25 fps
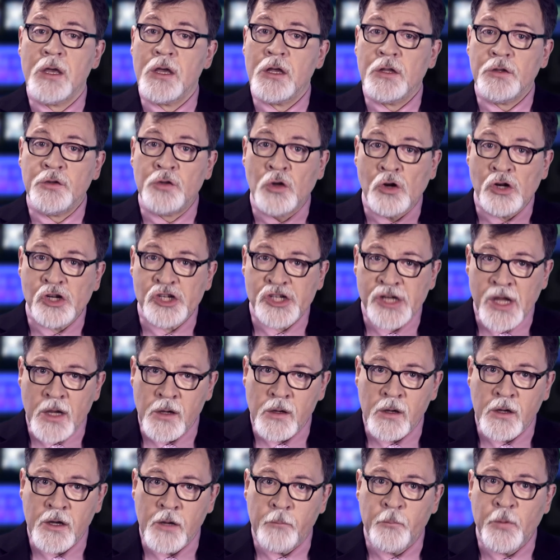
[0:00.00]

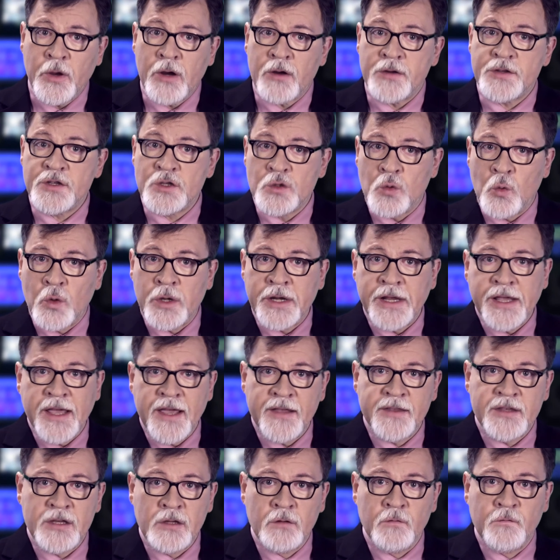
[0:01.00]
Doroshenko compares compares
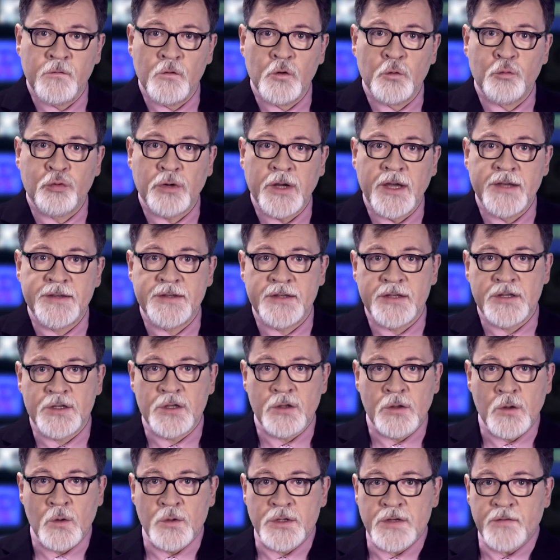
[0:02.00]
2018 food prices to
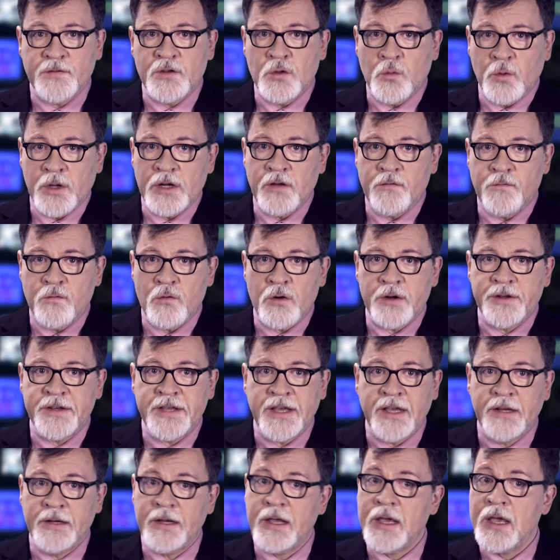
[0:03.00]
those of
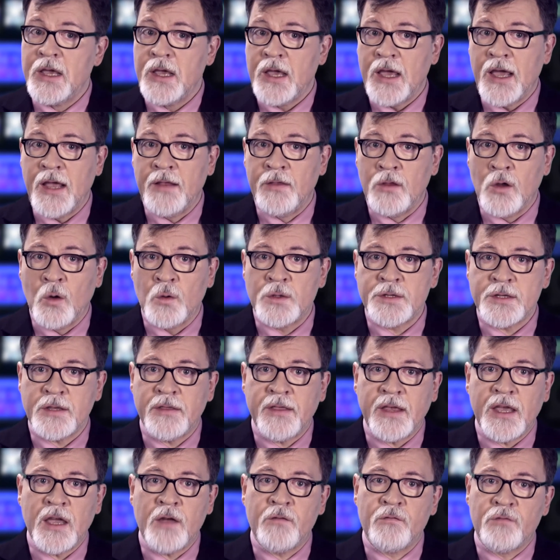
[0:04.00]
2014 and notes that
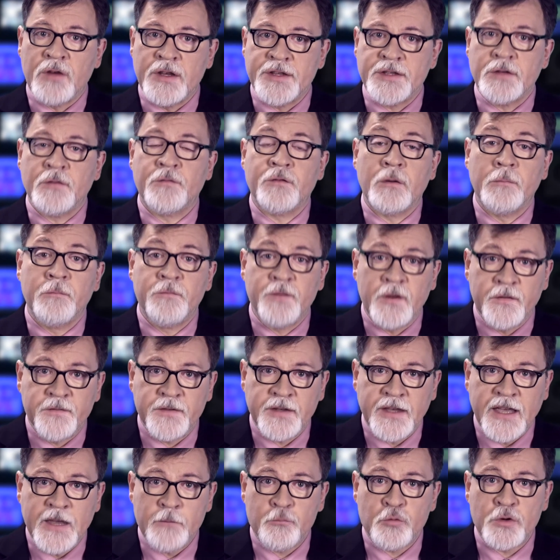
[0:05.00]
they have risen from
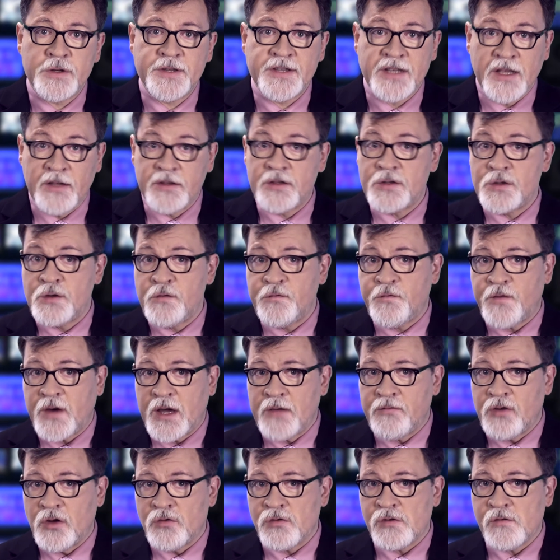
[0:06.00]
58% to
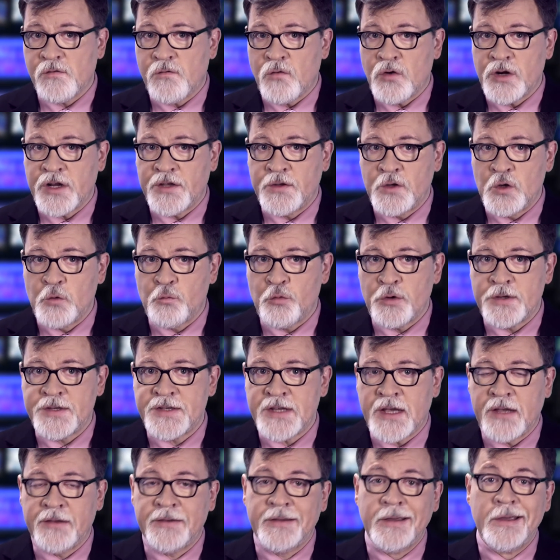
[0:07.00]

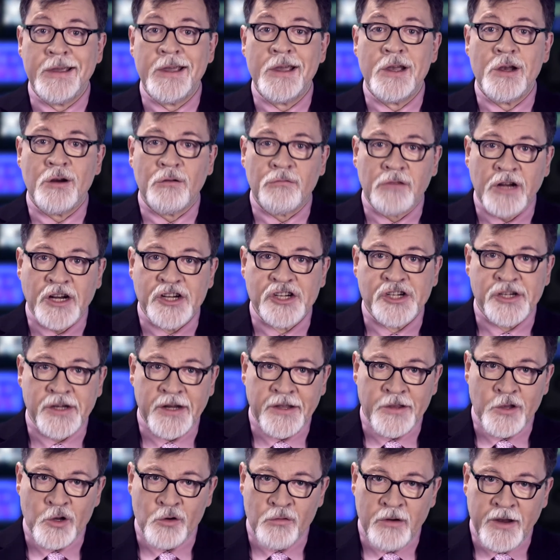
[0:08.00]
542%. Russian
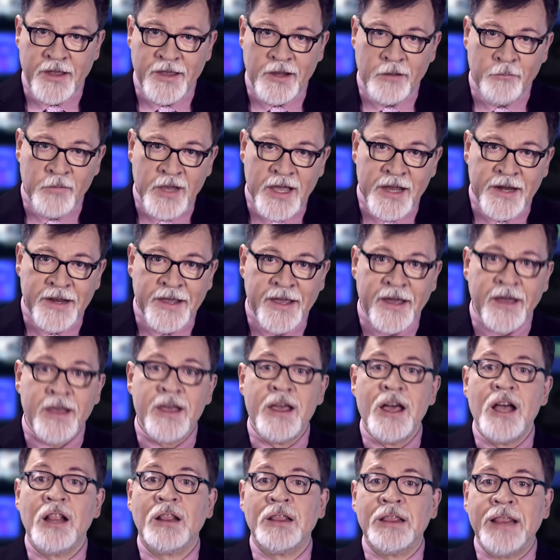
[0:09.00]
and Ukrainian media
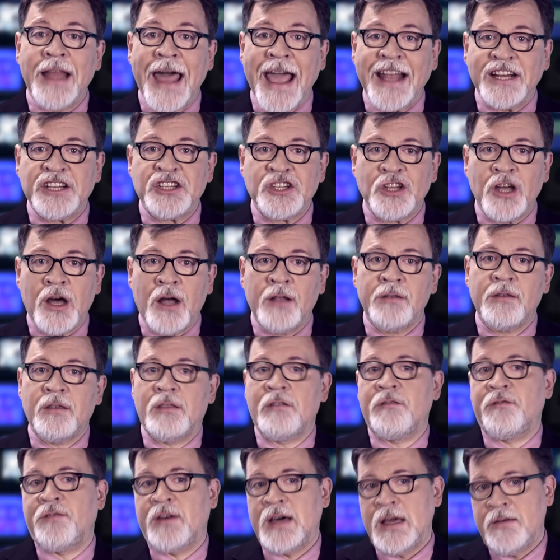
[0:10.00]
latched on to the
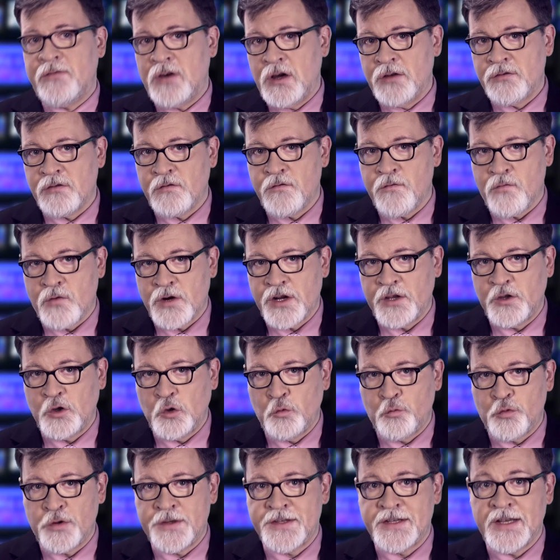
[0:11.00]

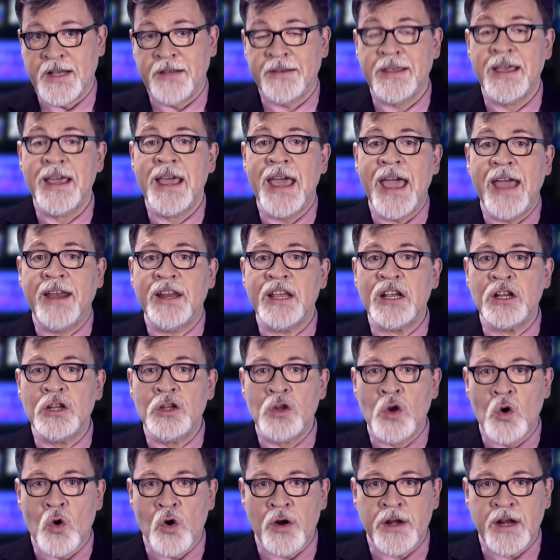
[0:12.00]
542% and
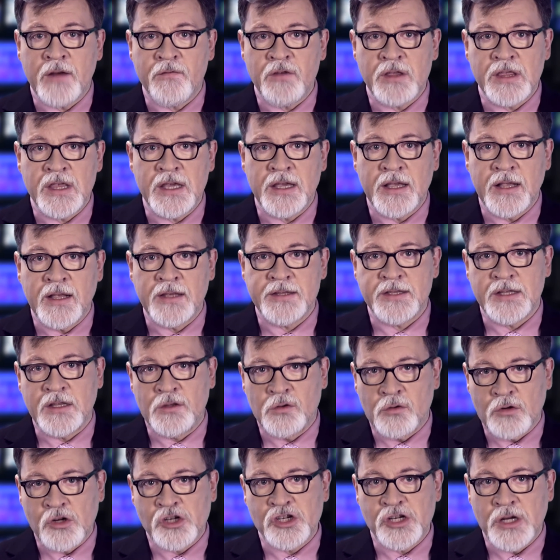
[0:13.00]
ignored everything else that
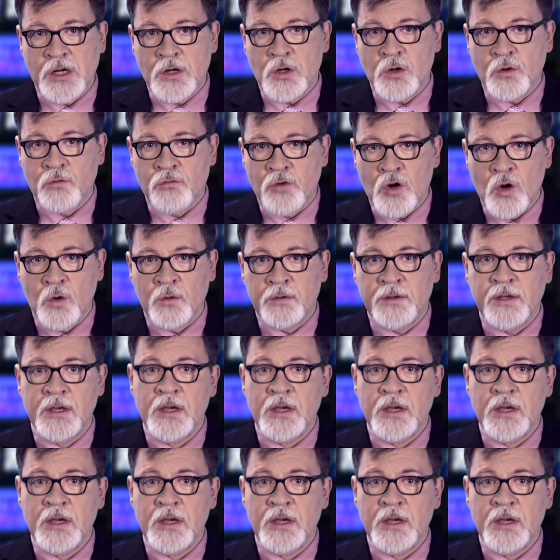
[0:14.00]
Doroshenko wrote.